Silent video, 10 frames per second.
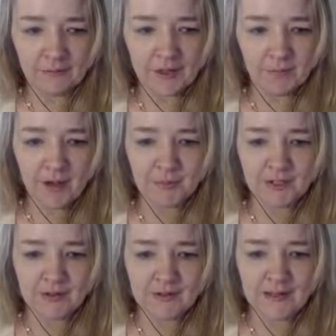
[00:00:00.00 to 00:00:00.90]
We can probably
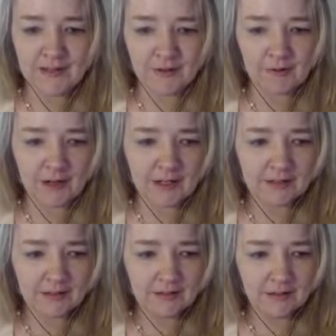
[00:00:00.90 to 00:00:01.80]
trust that's correct.
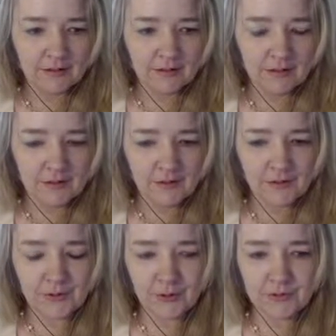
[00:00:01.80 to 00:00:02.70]

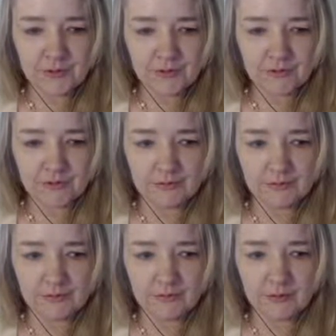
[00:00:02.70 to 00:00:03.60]
So those do
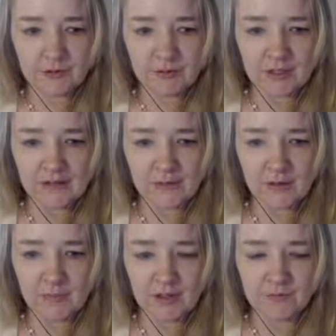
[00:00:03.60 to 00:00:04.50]
who don't get a certain amount of